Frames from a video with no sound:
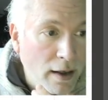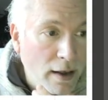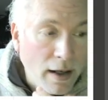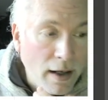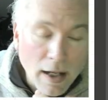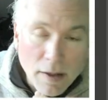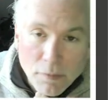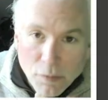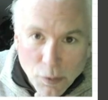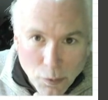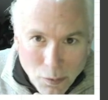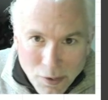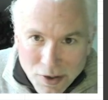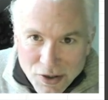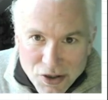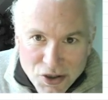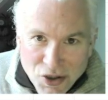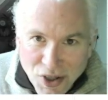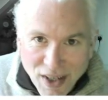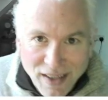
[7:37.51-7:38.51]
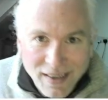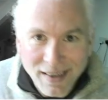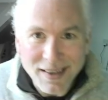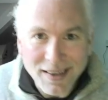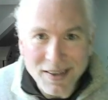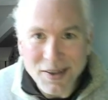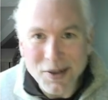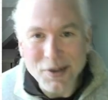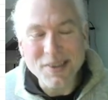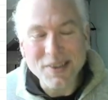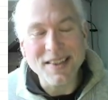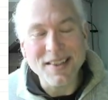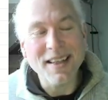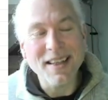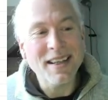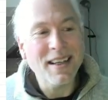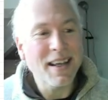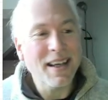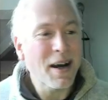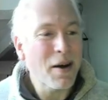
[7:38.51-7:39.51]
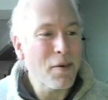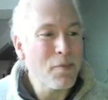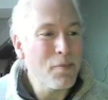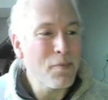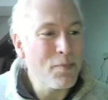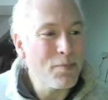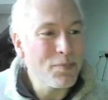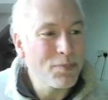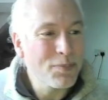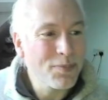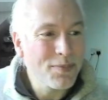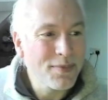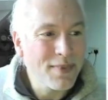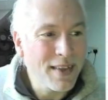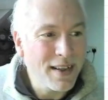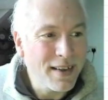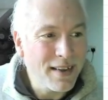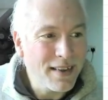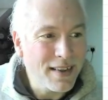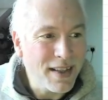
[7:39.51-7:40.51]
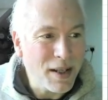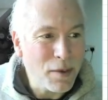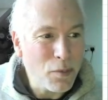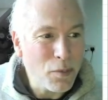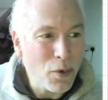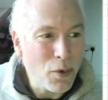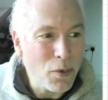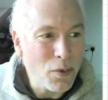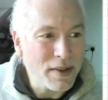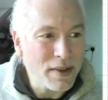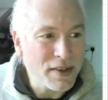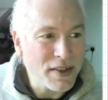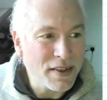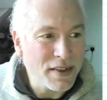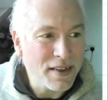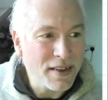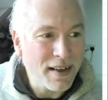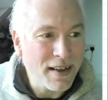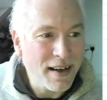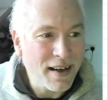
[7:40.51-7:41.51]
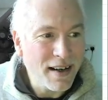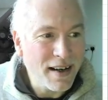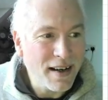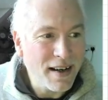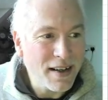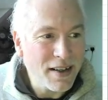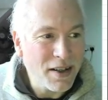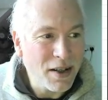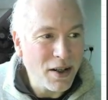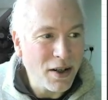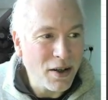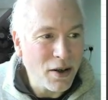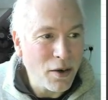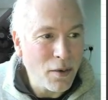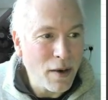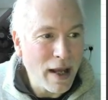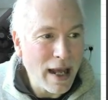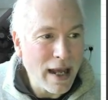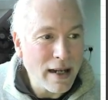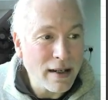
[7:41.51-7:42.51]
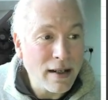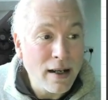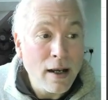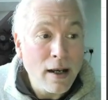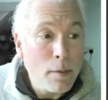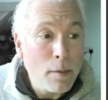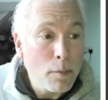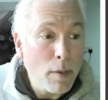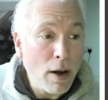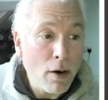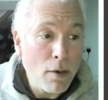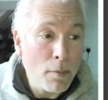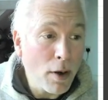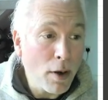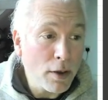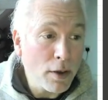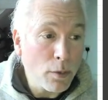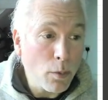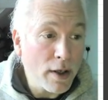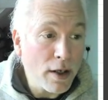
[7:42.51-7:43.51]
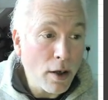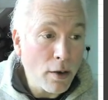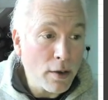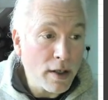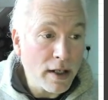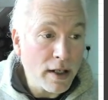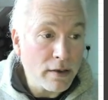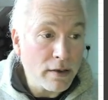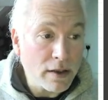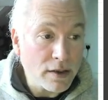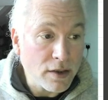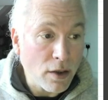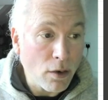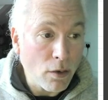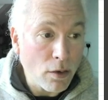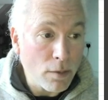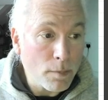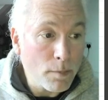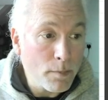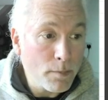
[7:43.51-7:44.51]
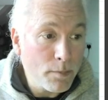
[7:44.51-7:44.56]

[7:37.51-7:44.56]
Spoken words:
If you want to cheat and use the import wizard, you can go ahead. Bear in mind, we don't need this column.